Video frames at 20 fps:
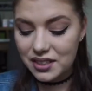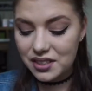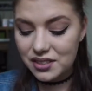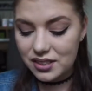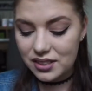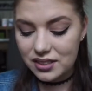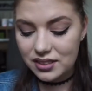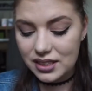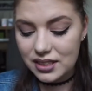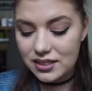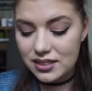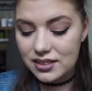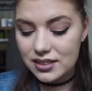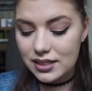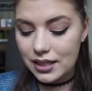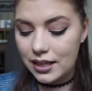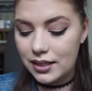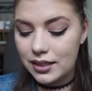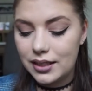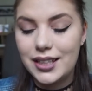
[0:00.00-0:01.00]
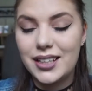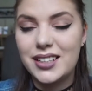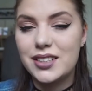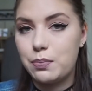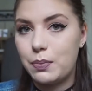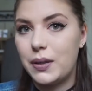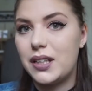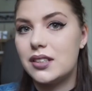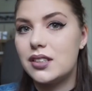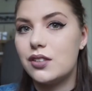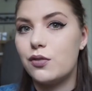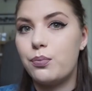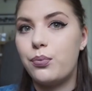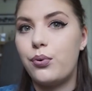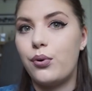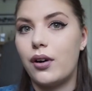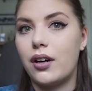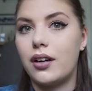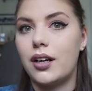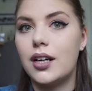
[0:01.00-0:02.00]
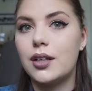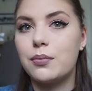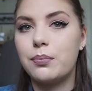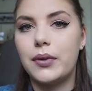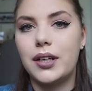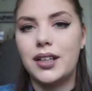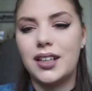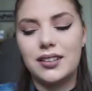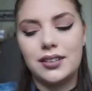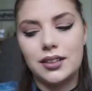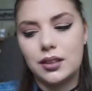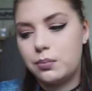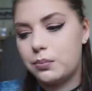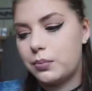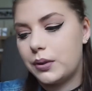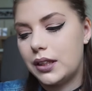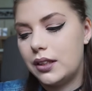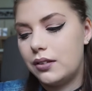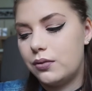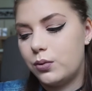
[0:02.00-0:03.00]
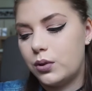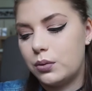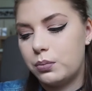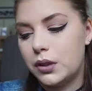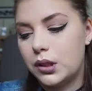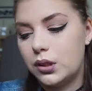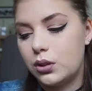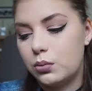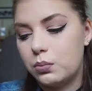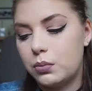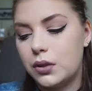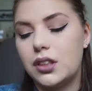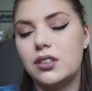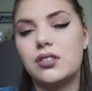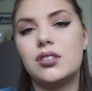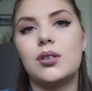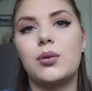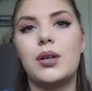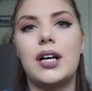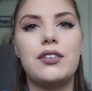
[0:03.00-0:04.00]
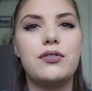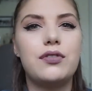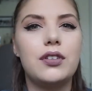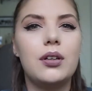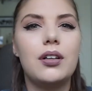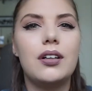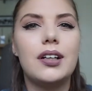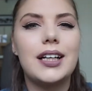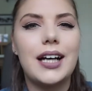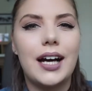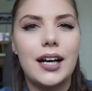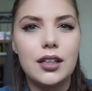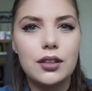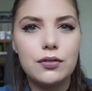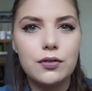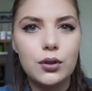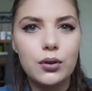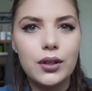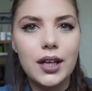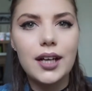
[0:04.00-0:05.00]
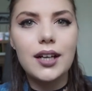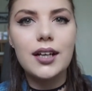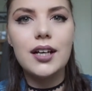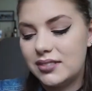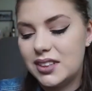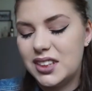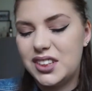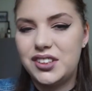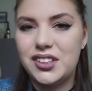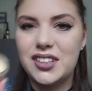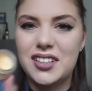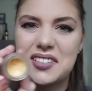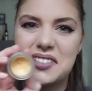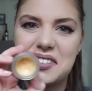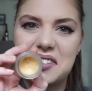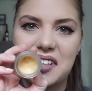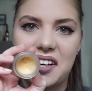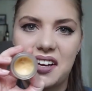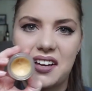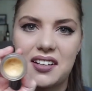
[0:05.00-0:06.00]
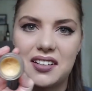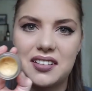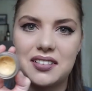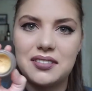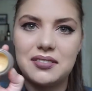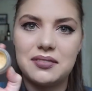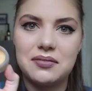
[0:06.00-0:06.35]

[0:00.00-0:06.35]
This is an expensive product, but I didn't buy it with my own money, so I feel kind of okay. It's just sad.